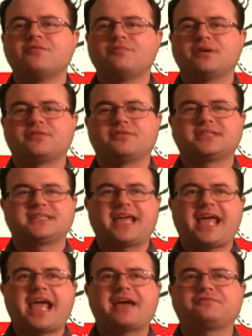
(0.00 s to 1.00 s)
Whether it's the
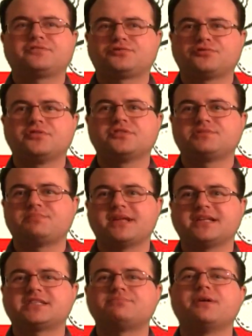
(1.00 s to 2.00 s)
half-truths
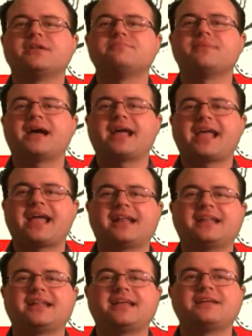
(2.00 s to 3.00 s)
being spun by
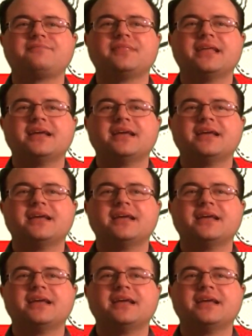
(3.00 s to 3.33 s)
Hannity,